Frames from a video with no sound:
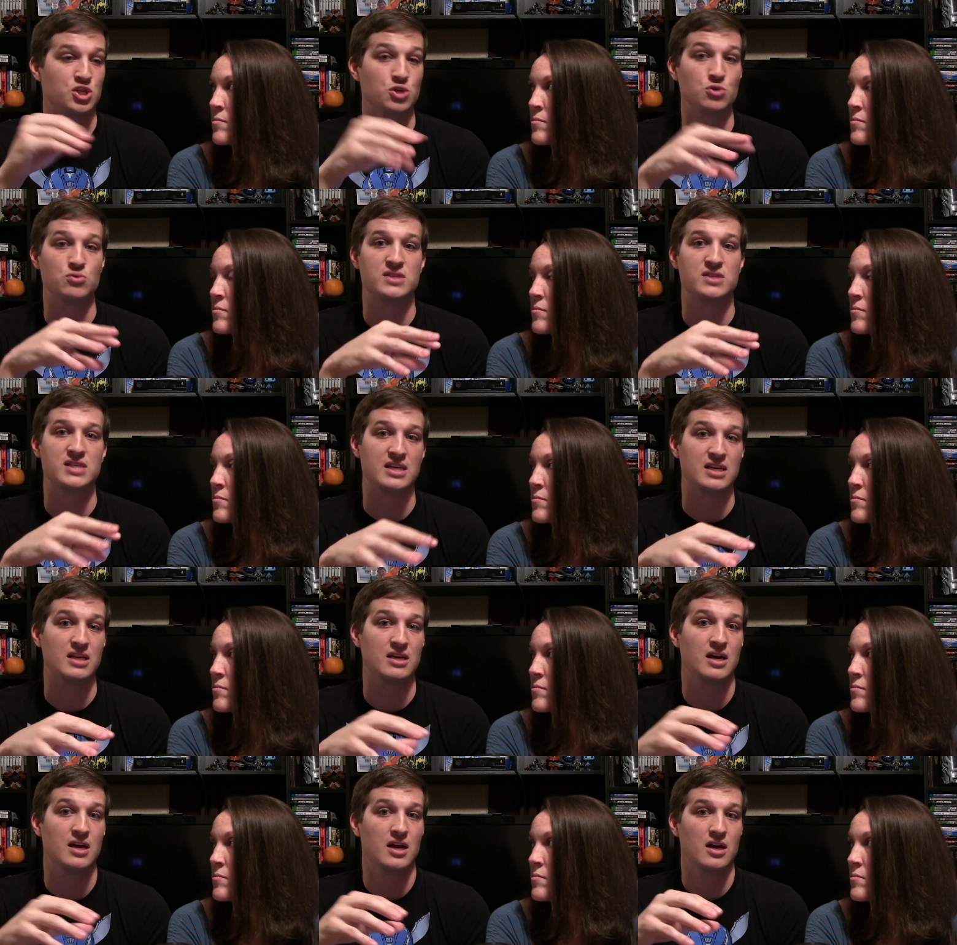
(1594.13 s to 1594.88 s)

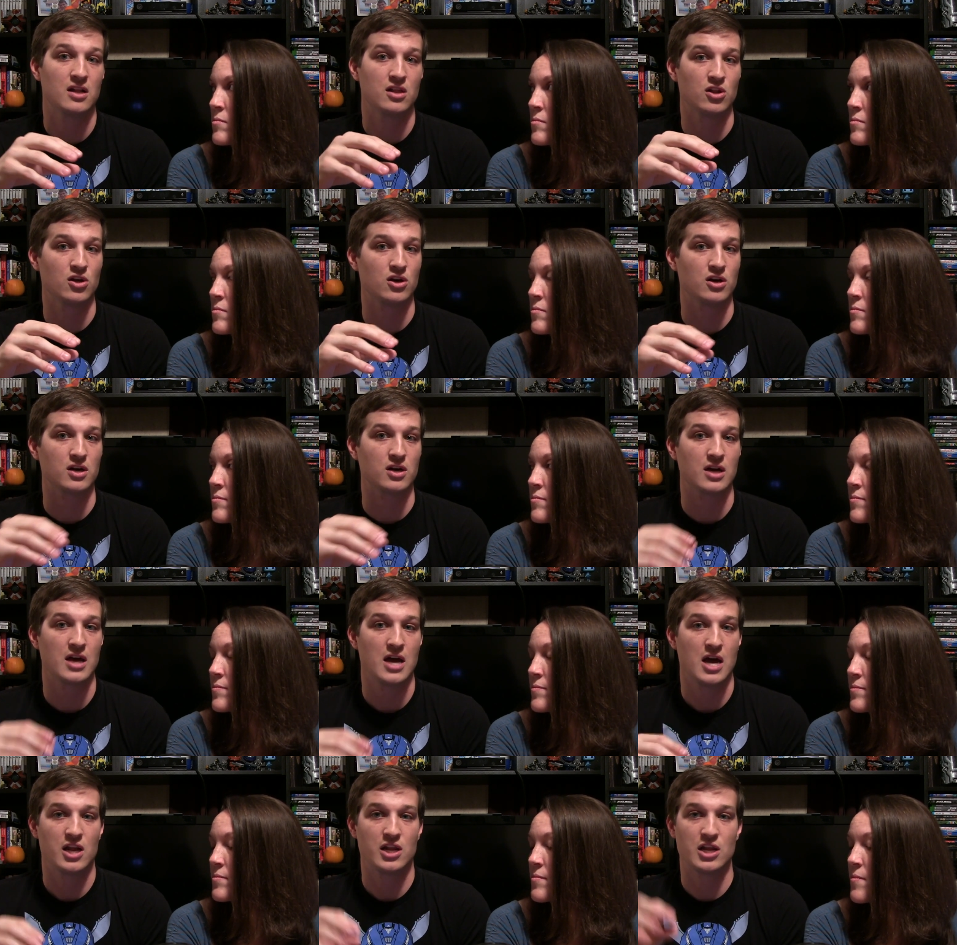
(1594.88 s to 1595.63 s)
Speaker 1: juicy look
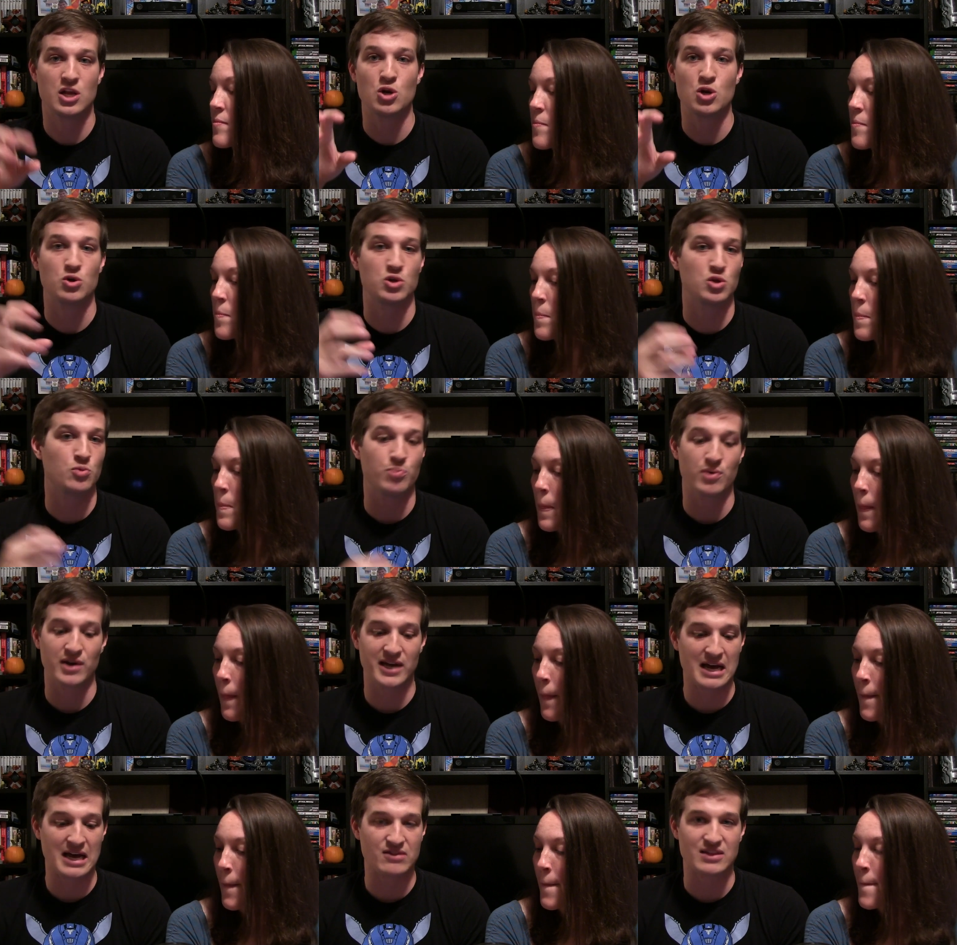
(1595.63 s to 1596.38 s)
you know you
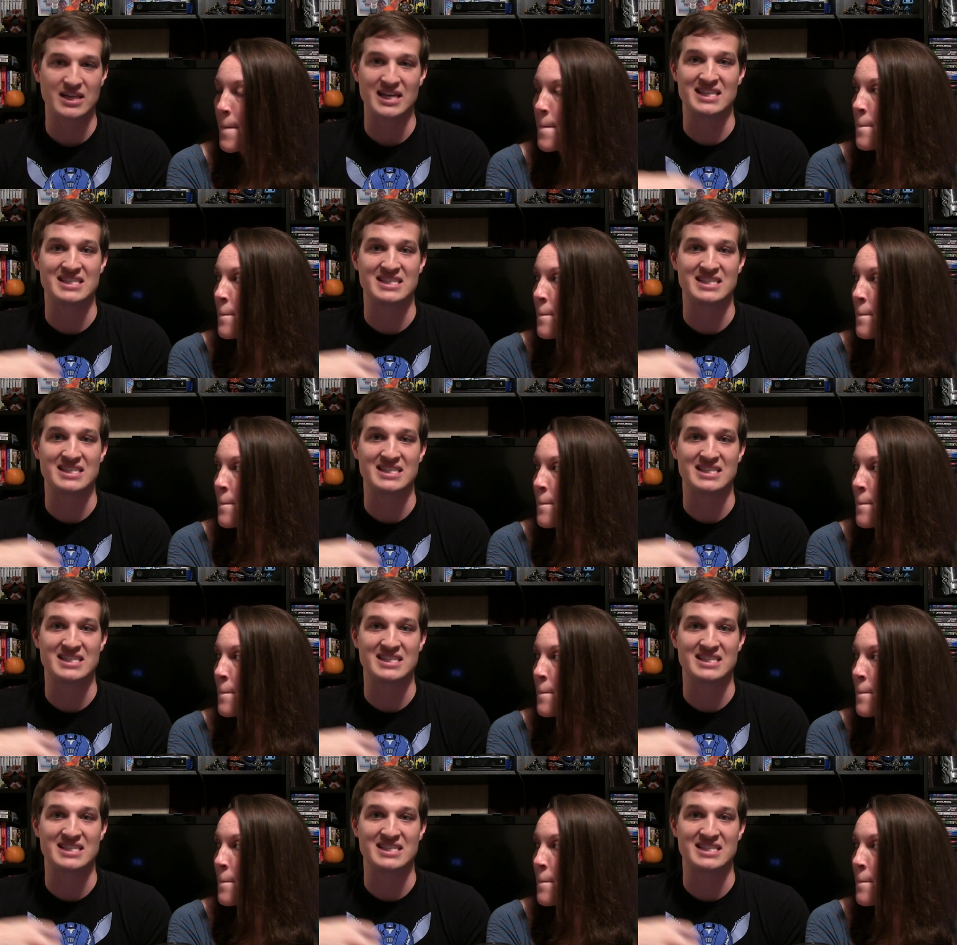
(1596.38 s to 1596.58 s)
bring out the